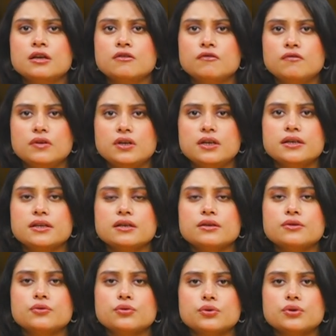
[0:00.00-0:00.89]

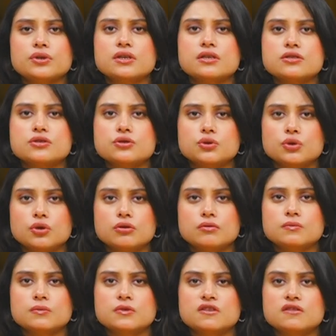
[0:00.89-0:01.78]
Fielding wrote his
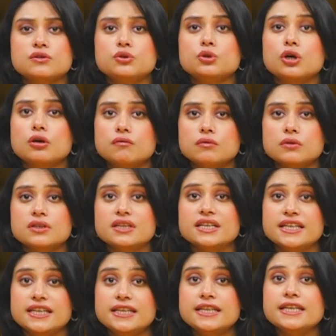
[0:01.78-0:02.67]
novel
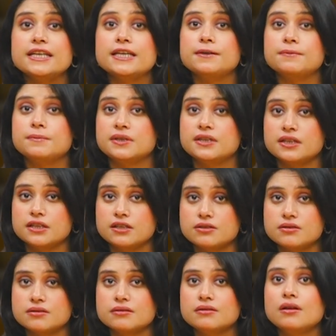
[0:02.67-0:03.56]
in
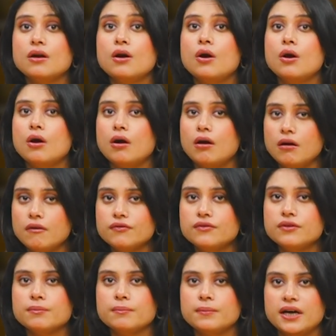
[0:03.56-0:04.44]
imitation of
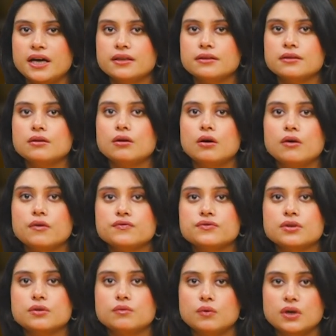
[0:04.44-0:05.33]
the manner of
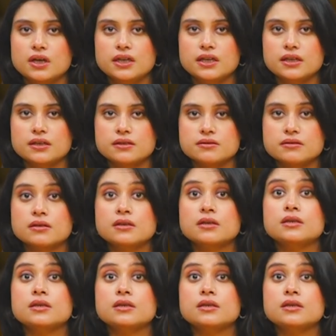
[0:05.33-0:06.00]
Cervantes,